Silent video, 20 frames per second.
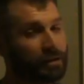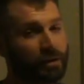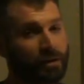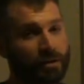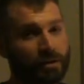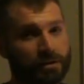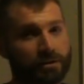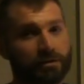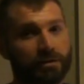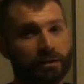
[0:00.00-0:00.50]

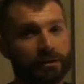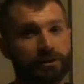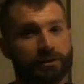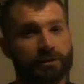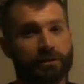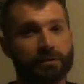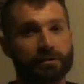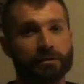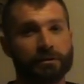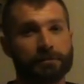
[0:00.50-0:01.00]
call
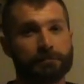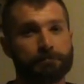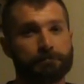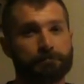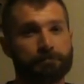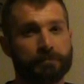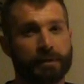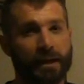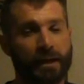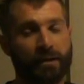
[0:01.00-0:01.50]
structure,
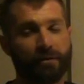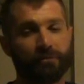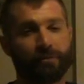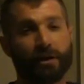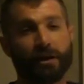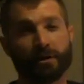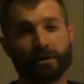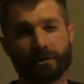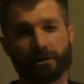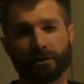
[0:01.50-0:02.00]
and it
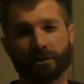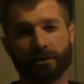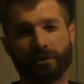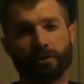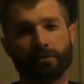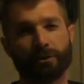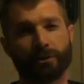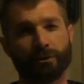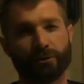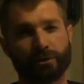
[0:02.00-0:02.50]
varies a
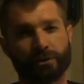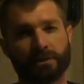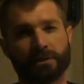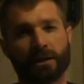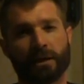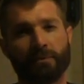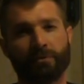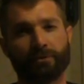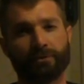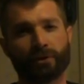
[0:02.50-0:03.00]
little bit with the
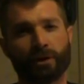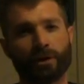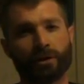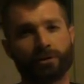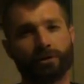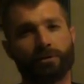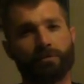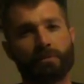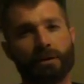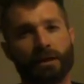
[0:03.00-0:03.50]
type of call
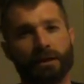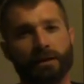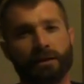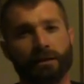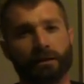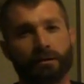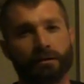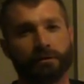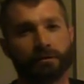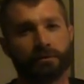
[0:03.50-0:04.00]
you're
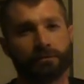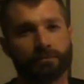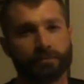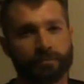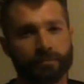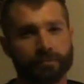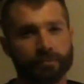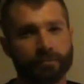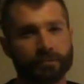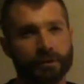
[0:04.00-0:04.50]
making.
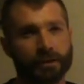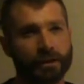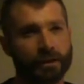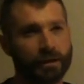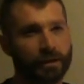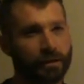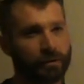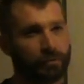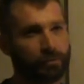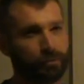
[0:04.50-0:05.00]

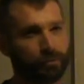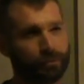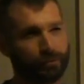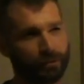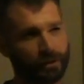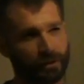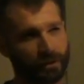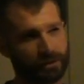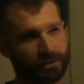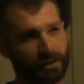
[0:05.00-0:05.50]
Uh,
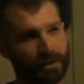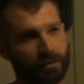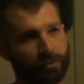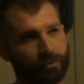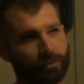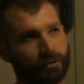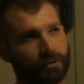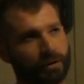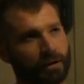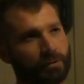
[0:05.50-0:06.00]
the
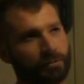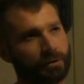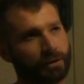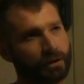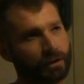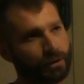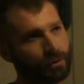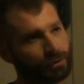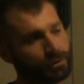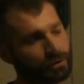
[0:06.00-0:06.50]
example that I'm going
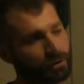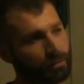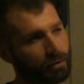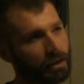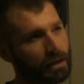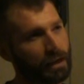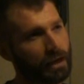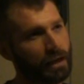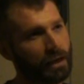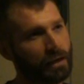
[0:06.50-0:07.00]
to use in
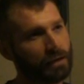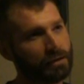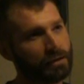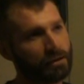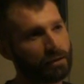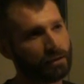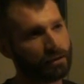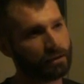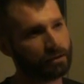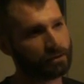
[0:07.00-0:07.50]
my head
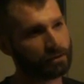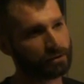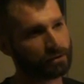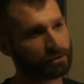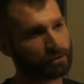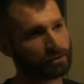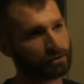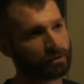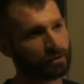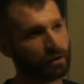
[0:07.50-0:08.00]

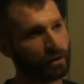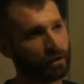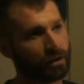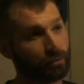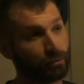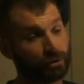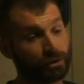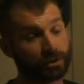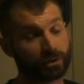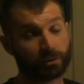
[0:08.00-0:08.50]
is uh,
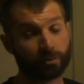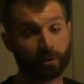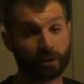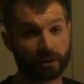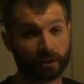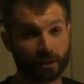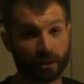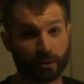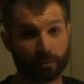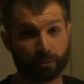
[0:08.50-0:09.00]
we just
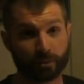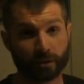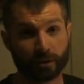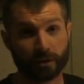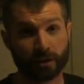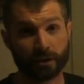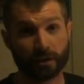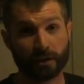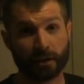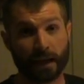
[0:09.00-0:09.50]
picked up
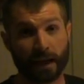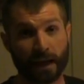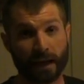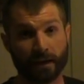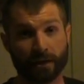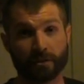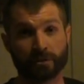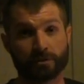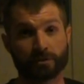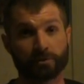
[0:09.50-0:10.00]

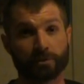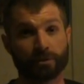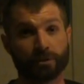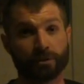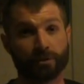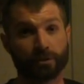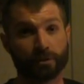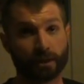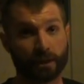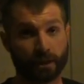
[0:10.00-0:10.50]
at
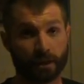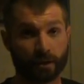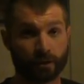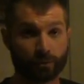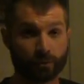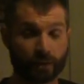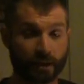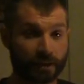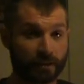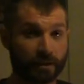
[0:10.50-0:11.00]
Hillsboro and
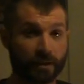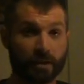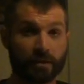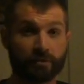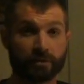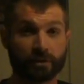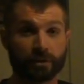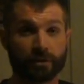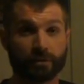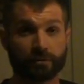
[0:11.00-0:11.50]
we're at the
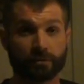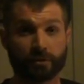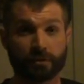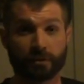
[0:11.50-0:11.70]
hover cone.